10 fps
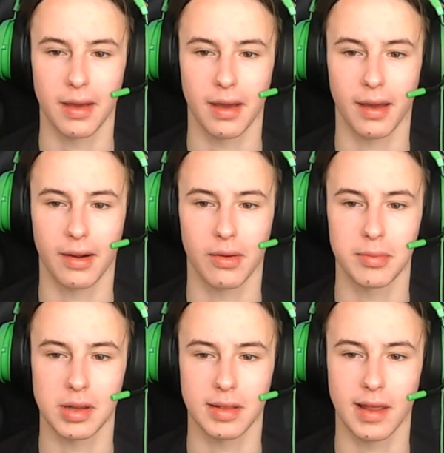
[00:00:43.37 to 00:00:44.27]
a
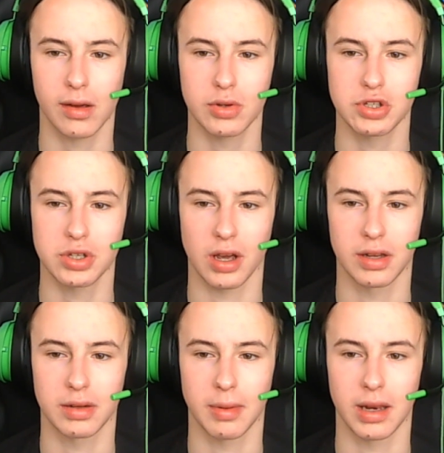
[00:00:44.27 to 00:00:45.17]
compiled language,
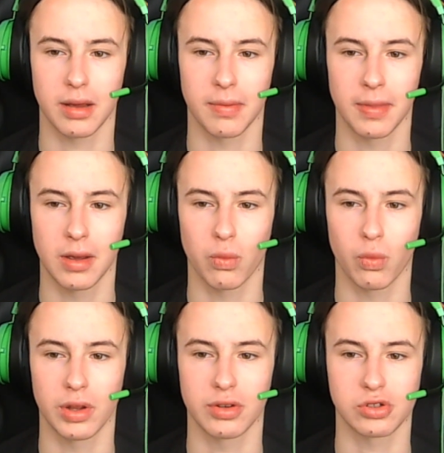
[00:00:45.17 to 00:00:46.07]
and many
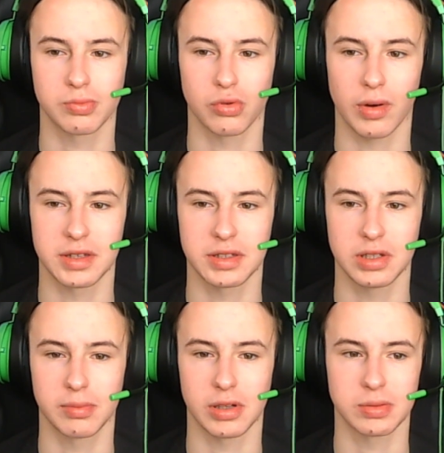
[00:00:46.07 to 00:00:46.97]
vendors provide
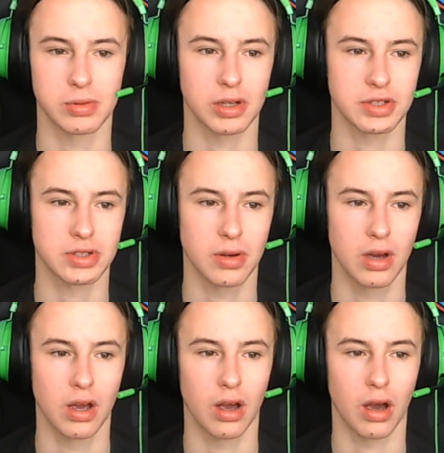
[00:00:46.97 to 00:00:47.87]
C++
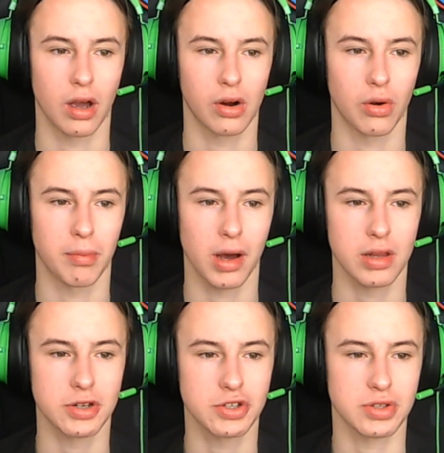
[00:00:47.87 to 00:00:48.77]

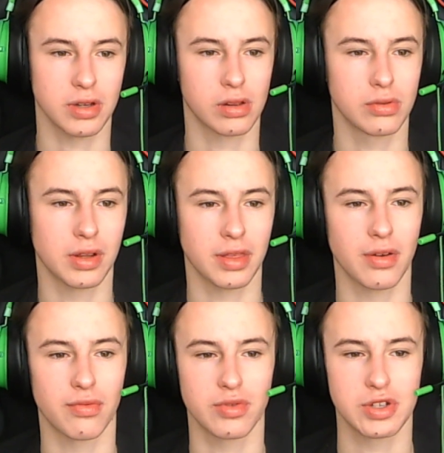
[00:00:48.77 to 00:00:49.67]
compilers, including
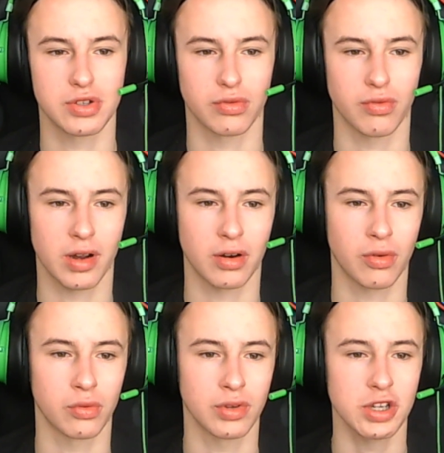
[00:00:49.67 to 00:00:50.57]
the Free Software
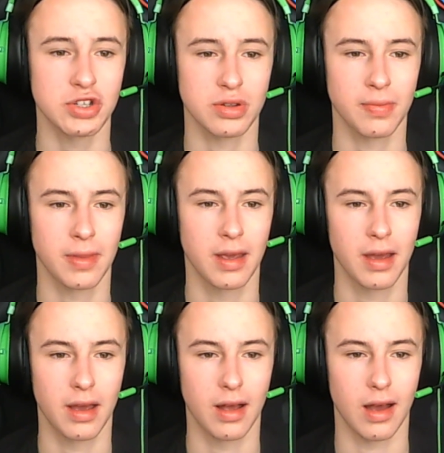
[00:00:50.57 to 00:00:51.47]
Foundation,
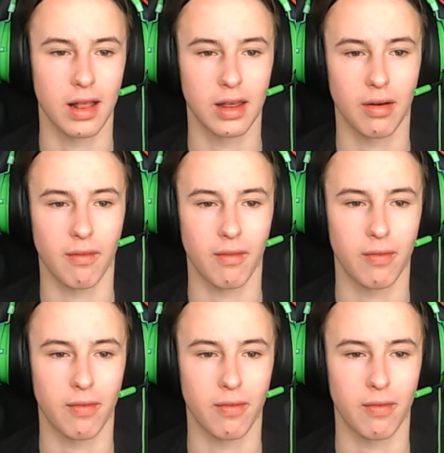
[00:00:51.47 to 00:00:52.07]
allow